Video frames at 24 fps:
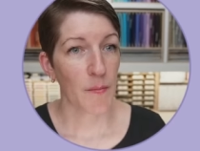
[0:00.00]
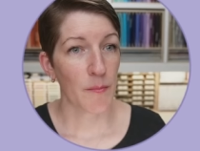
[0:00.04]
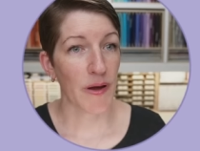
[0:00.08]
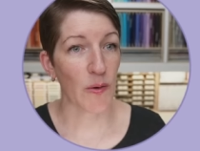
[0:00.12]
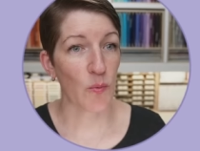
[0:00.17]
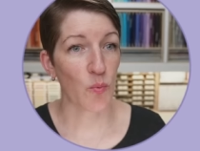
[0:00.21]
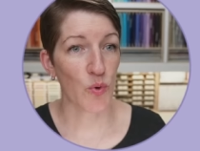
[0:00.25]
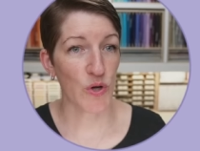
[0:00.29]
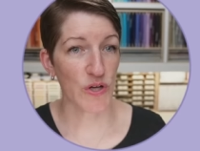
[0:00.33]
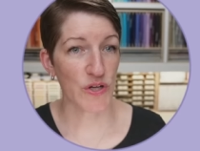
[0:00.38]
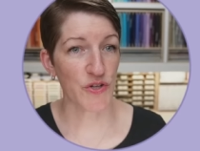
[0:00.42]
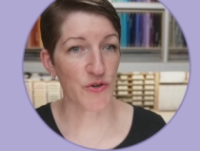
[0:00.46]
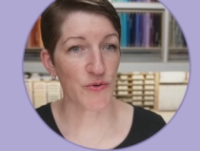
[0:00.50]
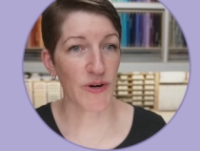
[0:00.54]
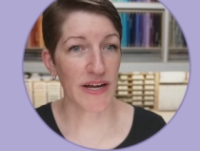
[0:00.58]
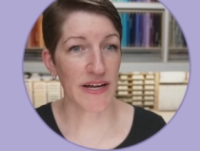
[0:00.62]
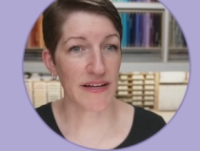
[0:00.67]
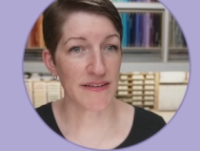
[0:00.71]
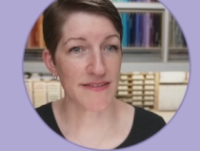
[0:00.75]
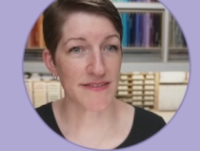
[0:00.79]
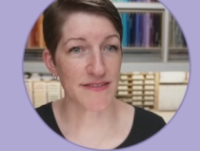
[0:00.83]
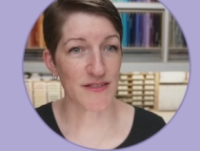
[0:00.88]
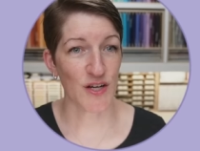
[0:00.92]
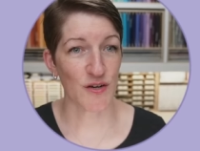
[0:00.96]
My wood
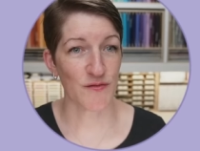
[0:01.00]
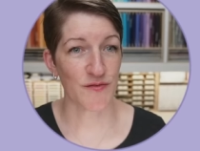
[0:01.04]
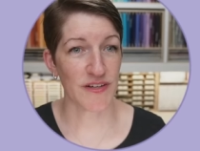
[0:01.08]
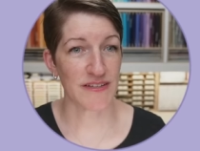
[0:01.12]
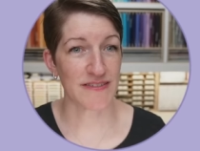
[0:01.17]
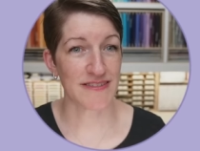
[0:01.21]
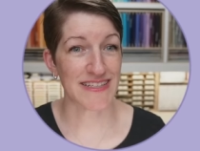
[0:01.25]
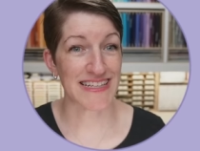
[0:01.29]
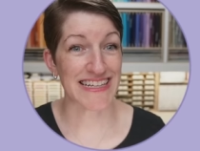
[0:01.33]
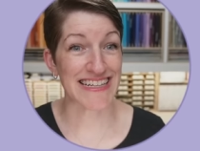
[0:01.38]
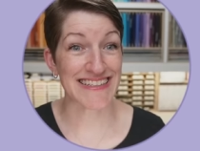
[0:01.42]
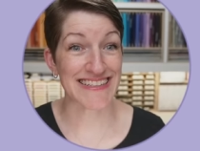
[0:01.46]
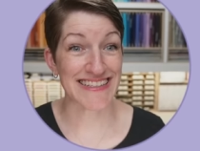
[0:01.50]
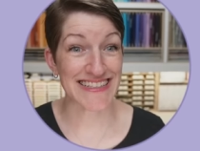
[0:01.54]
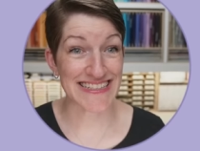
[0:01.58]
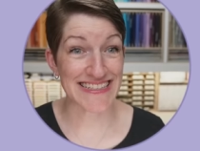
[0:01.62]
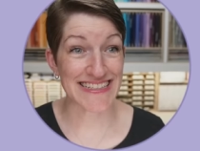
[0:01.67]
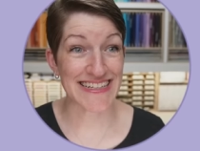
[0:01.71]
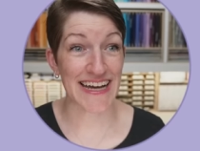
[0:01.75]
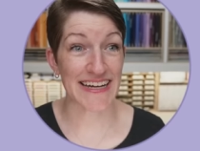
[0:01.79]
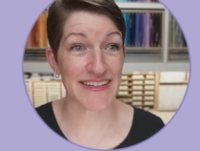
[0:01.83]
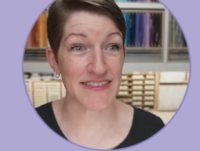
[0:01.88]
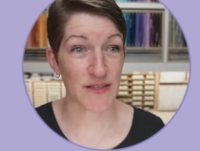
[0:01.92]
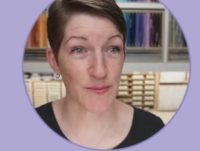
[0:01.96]
grain surface is a
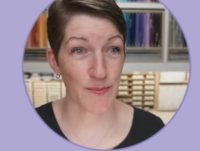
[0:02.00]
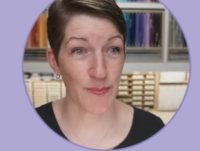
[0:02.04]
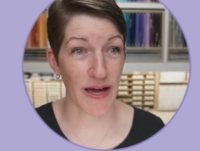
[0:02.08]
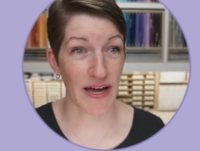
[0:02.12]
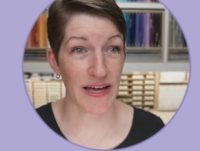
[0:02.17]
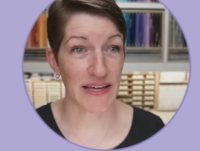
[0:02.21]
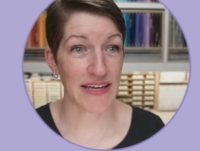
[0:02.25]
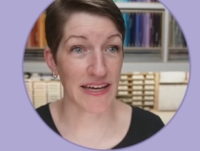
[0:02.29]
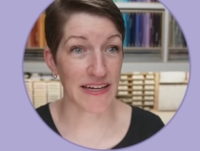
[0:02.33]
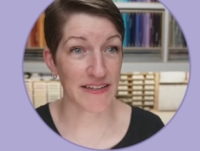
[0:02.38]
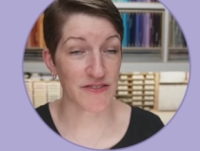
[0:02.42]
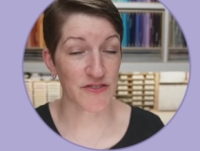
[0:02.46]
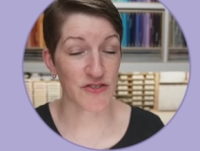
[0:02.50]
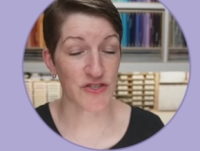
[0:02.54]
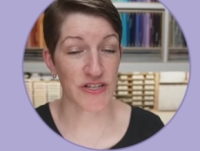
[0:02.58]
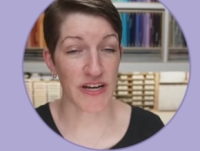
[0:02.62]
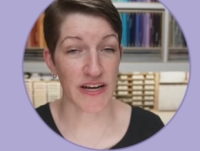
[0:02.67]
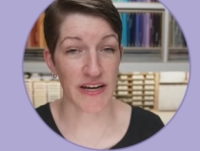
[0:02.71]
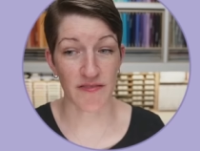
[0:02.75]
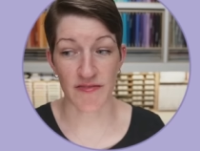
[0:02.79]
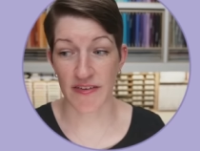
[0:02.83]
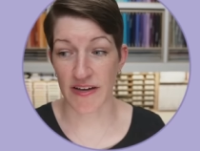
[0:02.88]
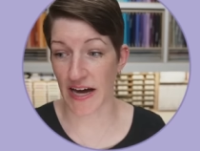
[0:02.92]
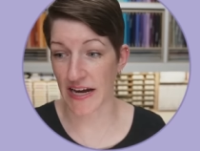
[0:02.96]
desk mat. Yes,
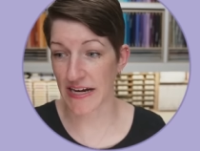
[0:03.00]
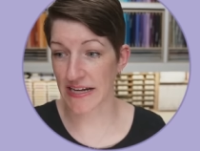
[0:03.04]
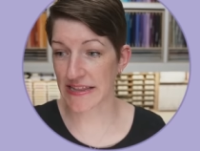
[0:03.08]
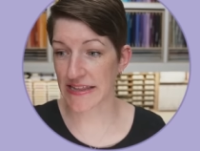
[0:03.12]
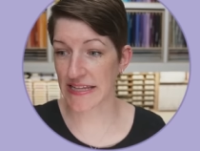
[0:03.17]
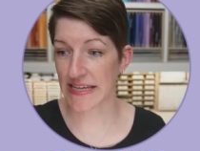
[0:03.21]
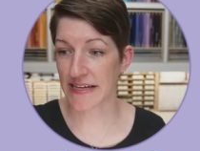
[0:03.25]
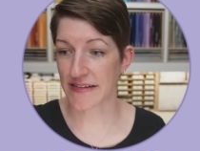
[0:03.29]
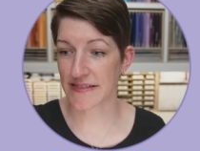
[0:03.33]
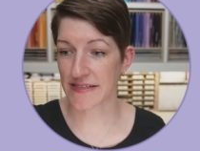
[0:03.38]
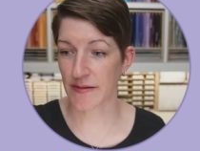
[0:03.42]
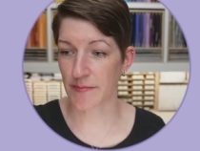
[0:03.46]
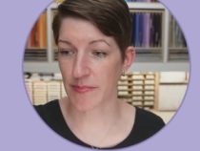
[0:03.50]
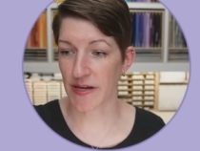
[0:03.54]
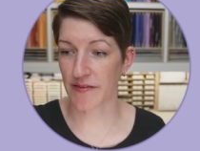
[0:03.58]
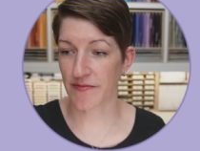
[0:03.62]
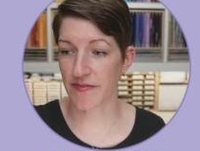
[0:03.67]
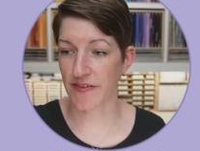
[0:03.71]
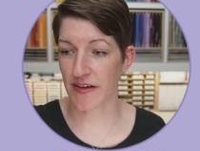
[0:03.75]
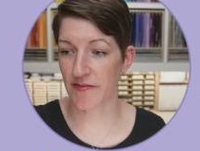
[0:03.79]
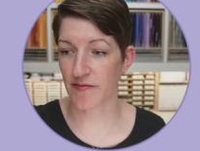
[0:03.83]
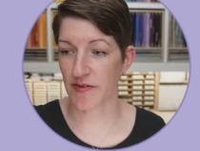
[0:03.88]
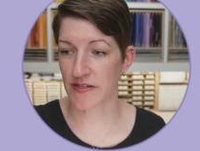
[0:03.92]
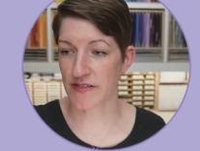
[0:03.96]
Jeanette, I've got it linked on my
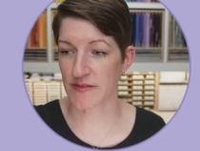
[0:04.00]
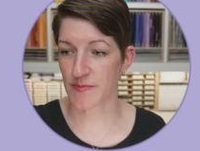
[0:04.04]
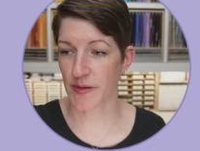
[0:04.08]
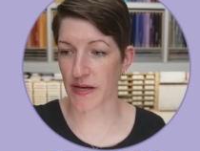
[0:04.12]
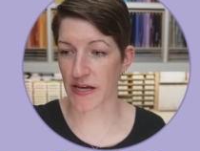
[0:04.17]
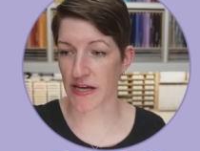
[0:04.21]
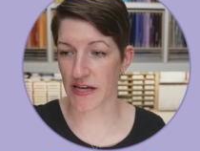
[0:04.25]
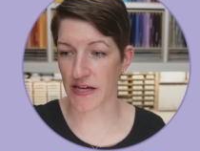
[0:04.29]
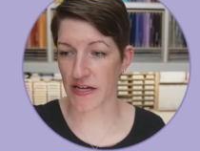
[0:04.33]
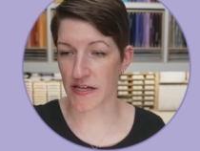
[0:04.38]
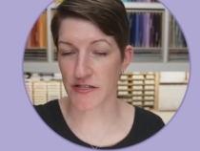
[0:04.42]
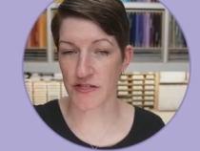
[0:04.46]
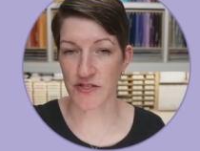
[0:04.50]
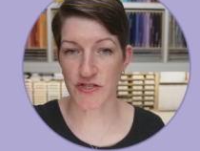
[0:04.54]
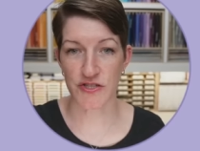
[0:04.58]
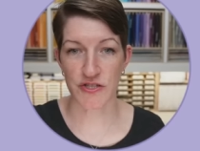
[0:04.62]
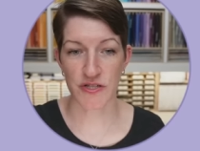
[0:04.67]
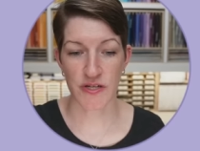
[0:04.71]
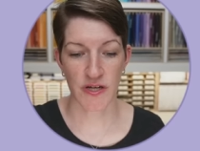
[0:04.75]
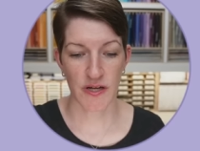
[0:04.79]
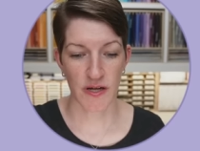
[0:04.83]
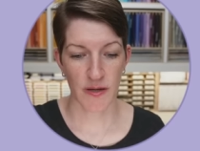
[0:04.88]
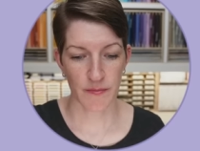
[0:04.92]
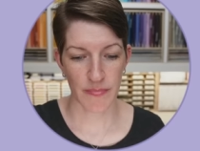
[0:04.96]
favorites
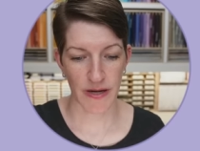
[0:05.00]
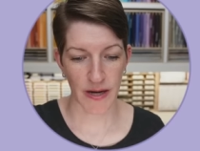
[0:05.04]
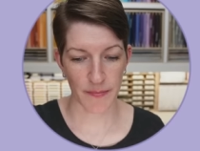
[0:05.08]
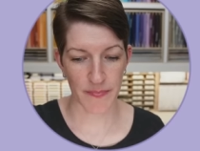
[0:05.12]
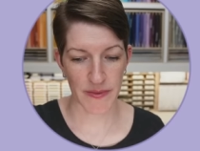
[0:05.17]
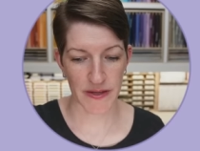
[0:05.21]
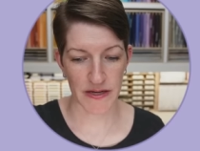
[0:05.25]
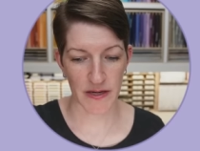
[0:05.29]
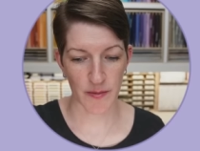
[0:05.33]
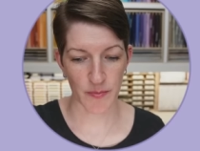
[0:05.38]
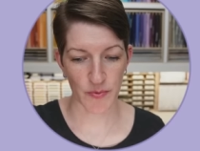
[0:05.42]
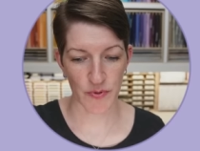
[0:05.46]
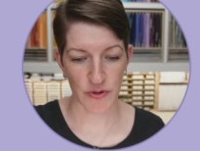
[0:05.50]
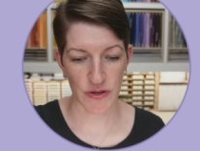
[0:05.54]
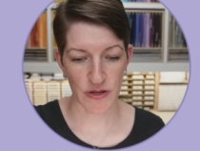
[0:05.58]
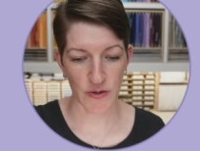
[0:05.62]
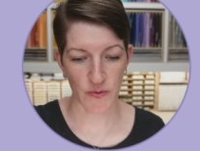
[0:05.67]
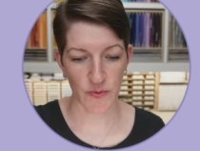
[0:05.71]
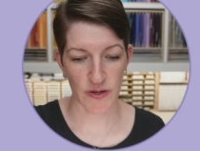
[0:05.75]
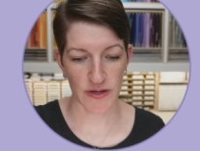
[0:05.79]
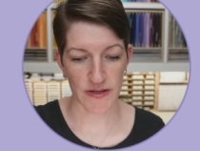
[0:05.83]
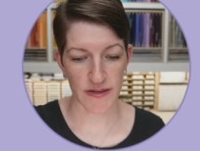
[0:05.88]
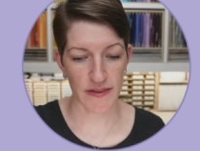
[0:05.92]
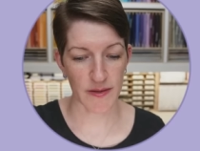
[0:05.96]
page pop that up
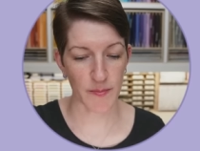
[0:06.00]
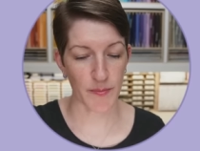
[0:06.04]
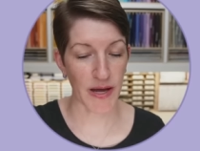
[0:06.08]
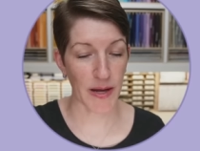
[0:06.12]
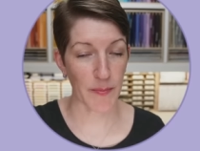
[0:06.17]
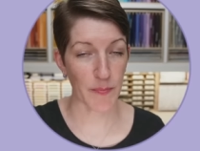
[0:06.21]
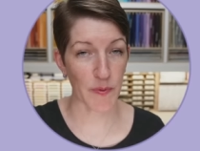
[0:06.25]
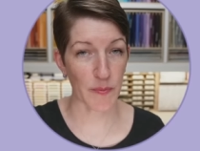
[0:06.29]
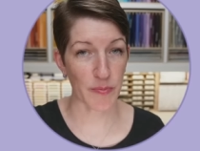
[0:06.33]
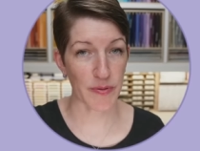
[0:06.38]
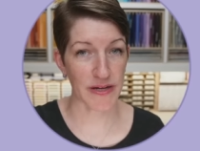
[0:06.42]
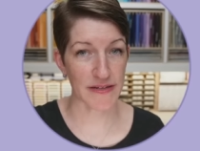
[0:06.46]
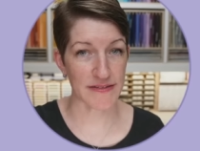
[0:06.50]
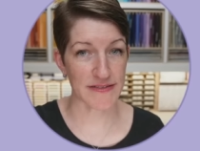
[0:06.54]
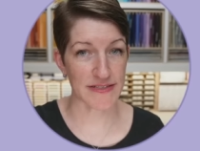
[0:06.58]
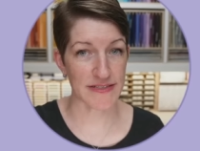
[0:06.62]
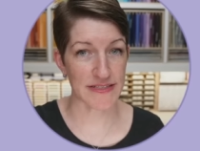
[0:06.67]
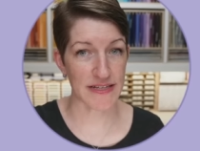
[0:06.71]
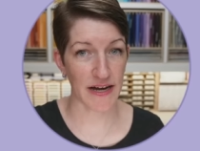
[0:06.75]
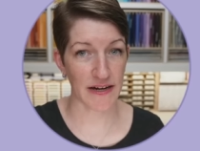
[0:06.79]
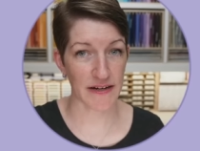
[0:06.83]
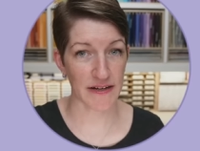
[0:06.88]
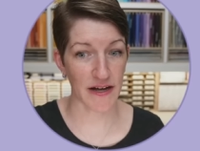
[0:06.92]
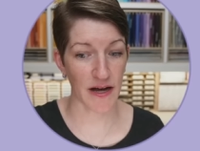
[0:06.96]
really quickly,
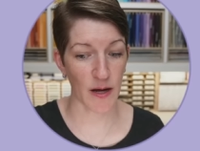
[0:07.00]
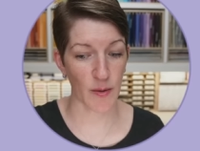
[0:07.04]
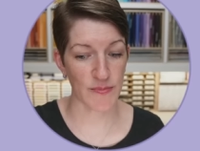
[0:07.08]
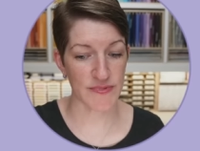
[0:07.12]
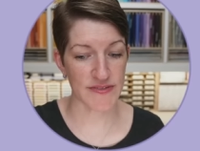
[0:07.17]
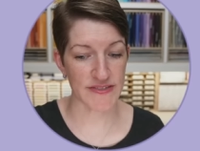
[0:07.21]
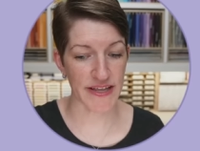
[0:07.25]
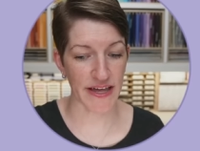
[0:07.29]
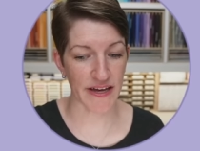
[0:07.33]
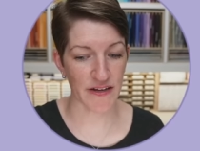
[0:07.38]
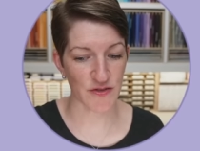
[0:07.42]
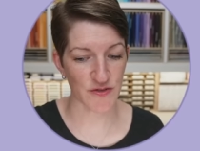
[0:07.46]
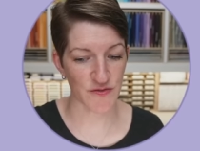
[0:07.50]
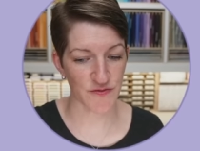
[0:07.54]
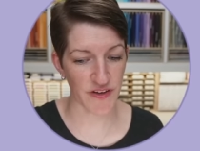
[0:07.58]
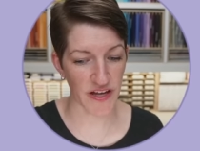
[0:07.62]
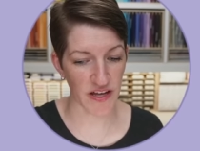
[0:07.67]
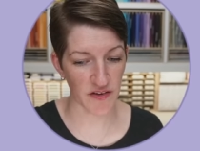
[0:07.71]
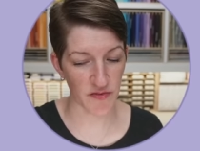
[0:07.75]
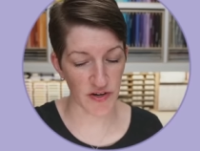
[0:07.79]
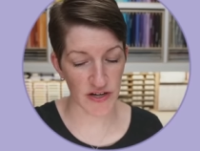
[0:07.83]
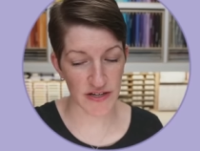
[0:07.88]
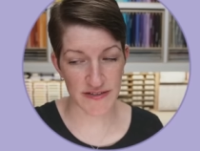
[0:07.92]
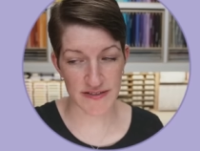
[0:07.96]
thepaperpixie.com slash
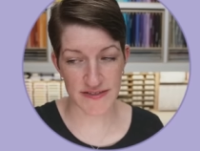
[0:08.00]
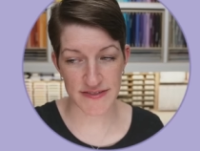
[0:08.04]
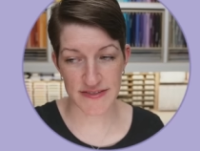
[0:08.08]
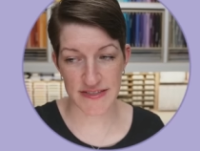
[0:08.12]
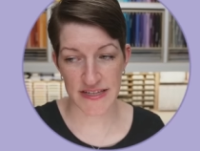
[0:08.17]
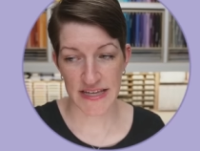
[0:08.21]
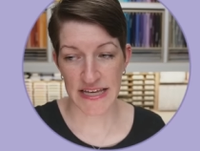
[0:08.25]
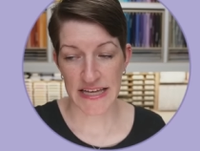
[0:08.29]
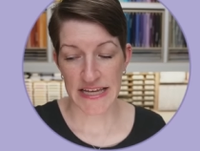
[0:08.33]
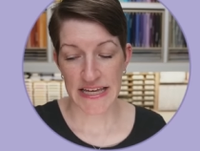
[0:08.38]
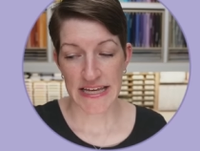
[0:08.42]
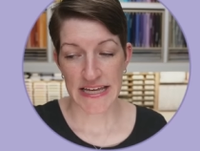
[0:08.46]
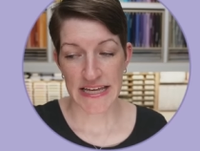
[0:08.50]
favorites.